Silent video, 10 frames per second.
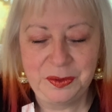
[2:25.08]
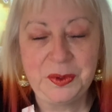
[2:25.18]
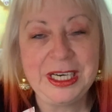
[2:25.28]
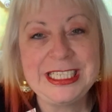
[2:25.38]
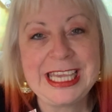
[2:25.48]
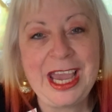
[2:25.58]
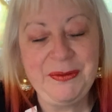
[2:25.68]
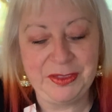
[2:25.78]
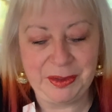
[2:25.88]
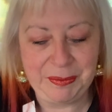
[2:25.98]
Were I to
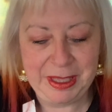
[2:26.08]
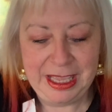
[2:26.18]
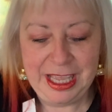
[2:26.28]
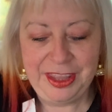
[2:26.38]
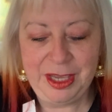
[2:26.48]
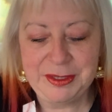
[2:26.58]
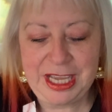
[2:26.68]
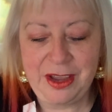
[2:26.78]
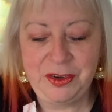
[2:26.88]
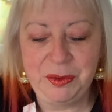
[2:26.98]
count them, they would
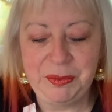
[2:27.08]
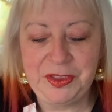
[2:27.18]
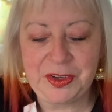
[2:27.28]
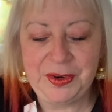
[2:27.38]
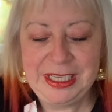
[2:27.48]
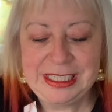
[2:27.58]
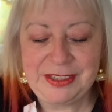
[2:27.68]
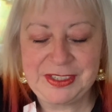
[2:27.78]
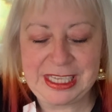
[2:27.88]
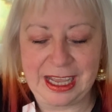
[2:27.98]
outnumber the grains
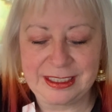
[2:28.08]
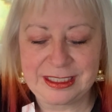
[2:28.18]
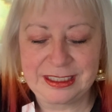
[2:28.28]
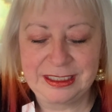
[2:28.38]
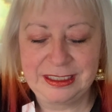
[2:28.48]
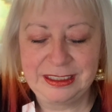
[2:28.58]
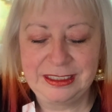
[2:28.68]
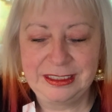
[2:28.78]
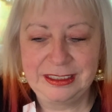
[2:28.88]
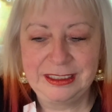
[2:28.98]
of sand.
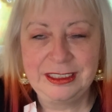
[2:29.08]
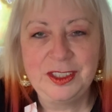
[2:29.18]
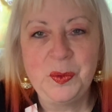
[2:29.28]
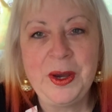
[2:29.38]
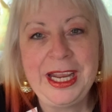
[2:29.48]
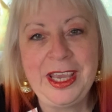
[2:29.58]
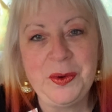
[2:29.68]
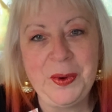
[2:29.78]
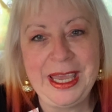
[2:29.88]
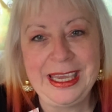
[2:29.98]
When I
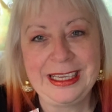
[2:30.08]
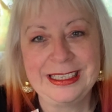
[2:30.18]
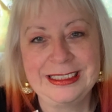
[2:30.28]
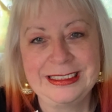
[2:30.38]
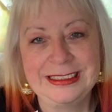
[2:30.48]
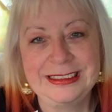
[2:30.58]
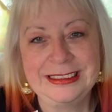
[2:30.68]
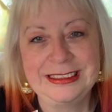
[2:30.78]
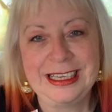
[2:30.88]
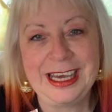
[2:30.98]
awake,
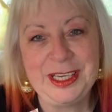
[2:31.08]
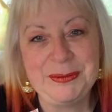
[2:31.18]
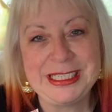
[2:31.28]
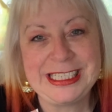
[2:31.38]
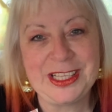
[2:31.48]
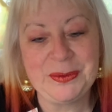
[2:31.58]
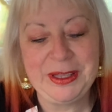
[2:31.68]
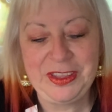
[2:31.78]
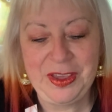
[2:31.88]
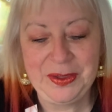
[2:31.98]
I am still
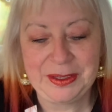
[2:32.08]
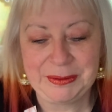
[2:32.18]
with you.